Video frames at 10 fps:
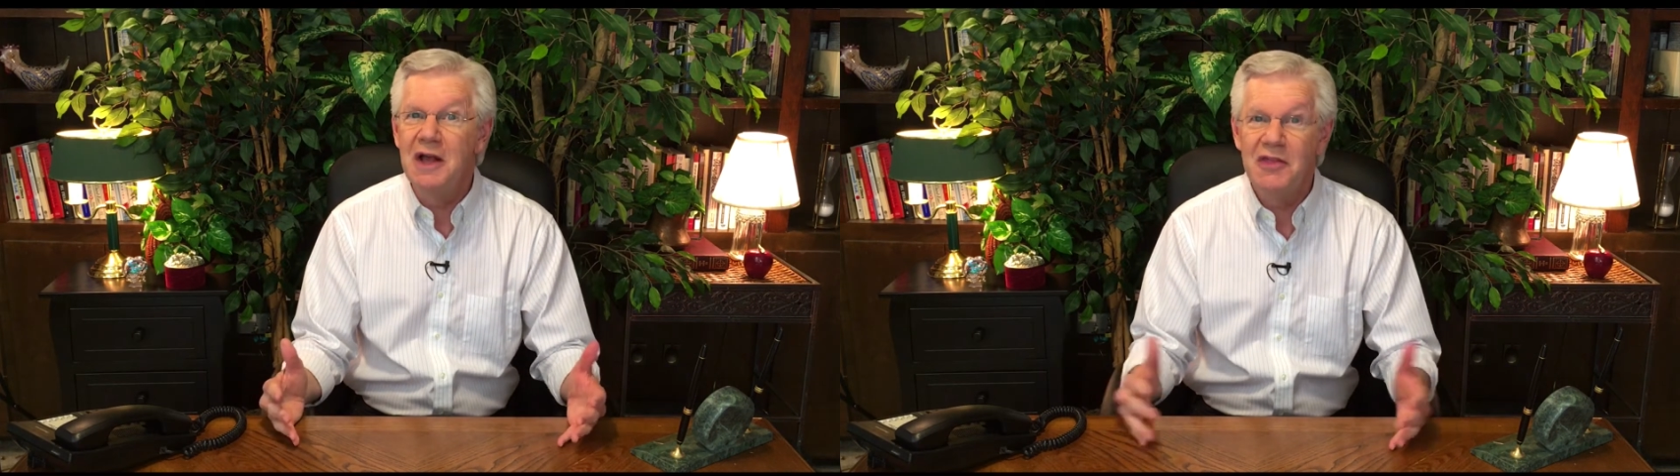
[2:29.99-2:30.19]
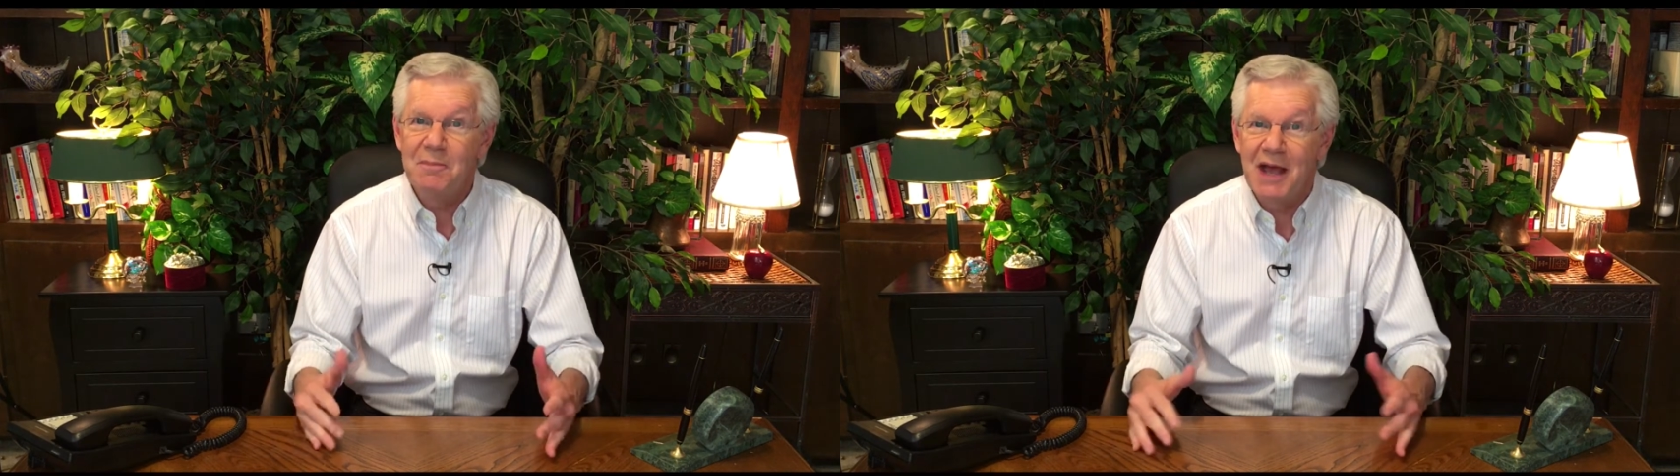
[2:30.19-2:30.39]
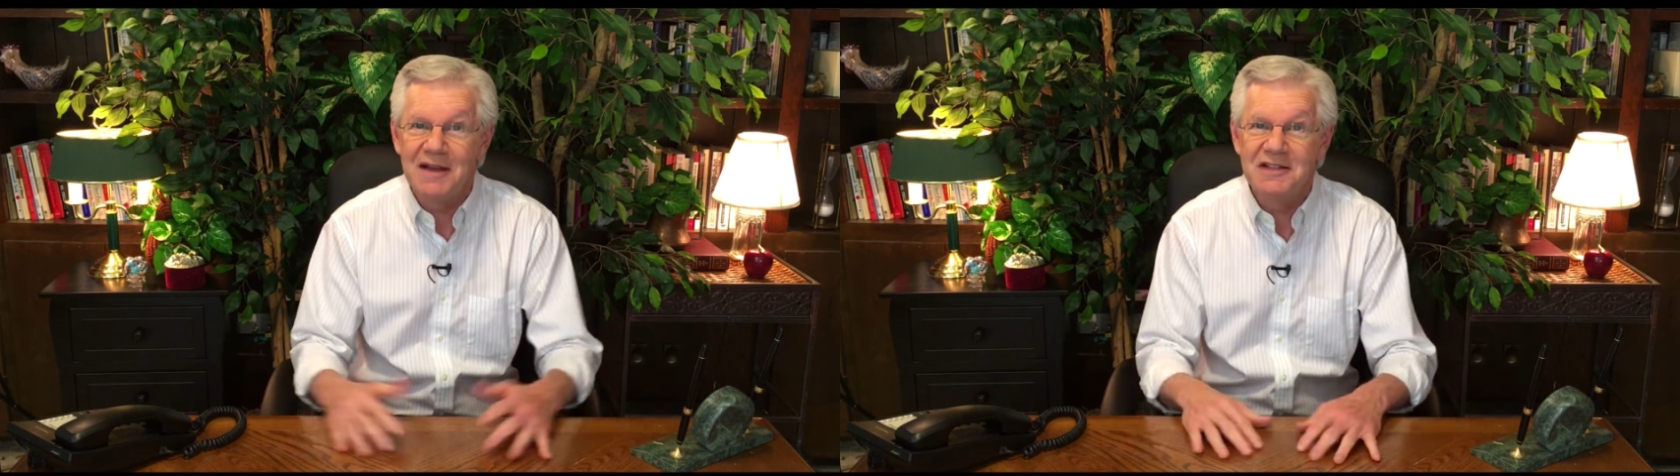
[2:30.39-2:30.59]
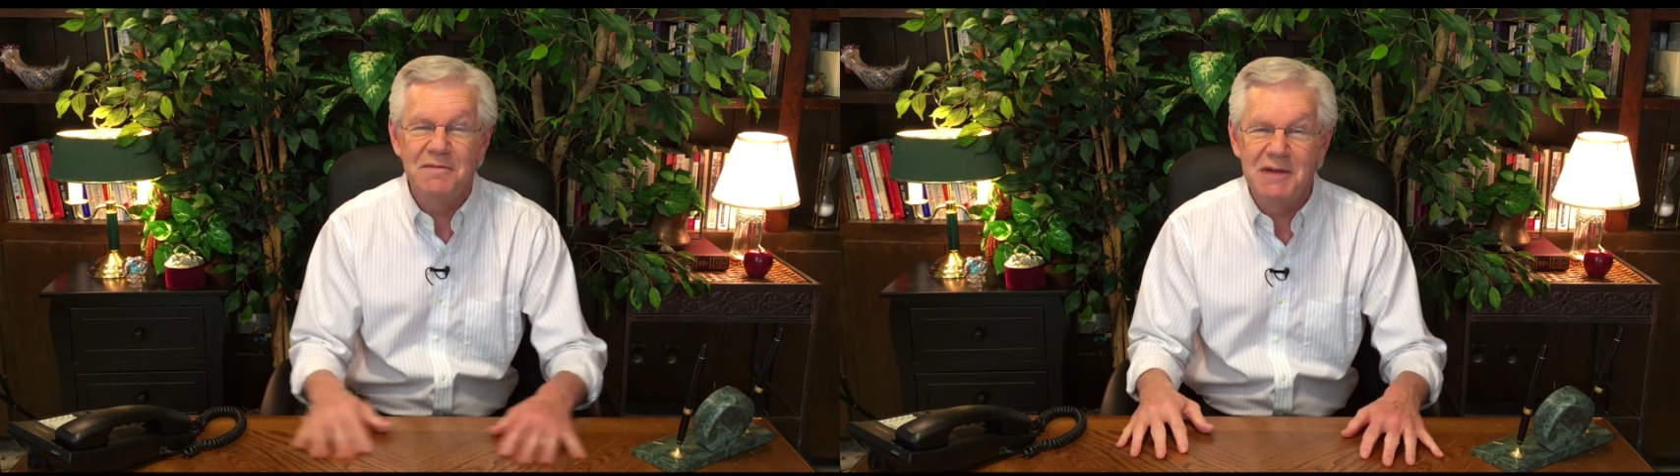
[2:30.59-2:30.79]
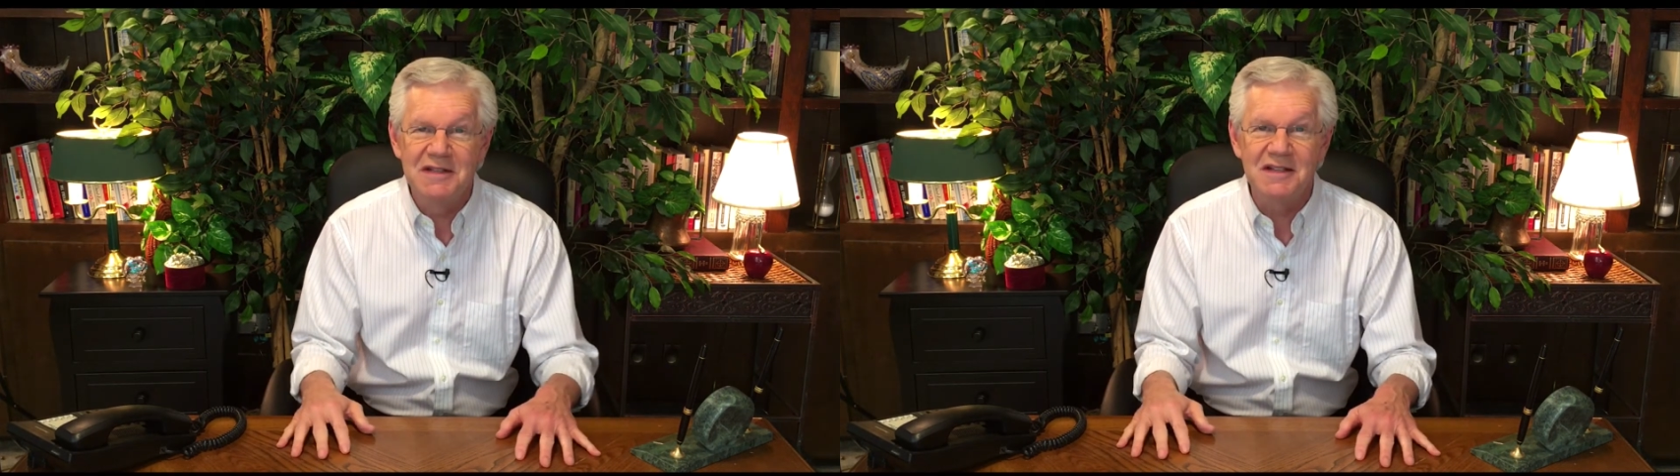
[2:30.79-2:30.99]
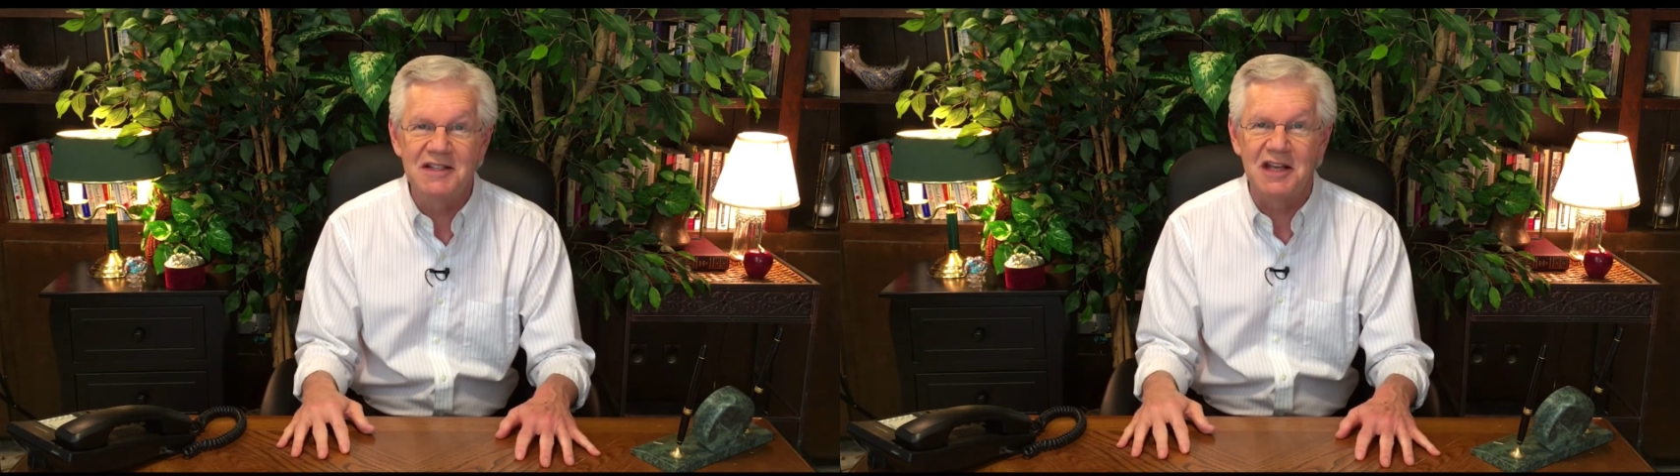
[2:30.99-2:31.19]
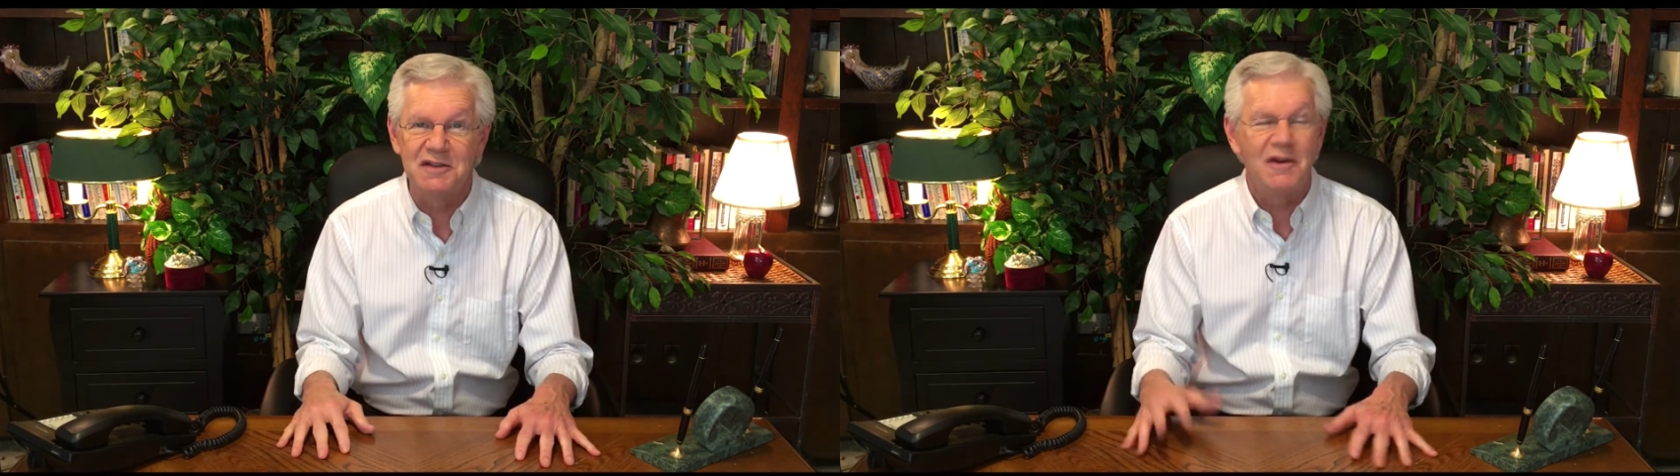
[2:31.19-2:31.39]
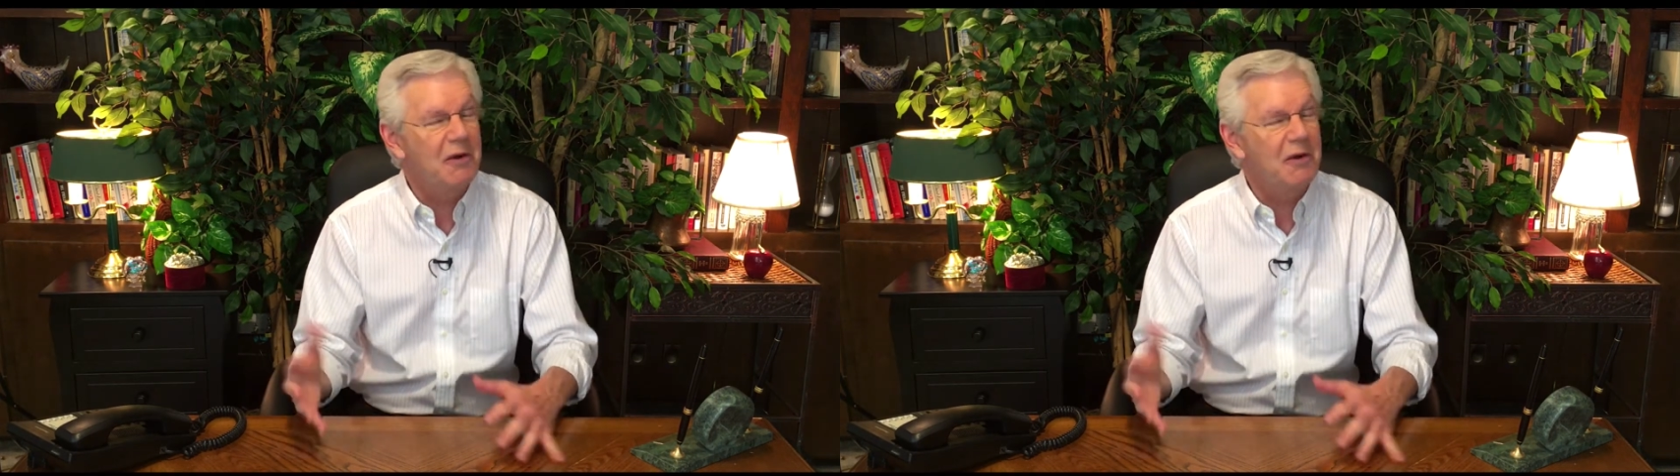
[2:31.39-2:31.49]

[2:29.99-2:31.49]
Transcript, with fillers: the best and be successful,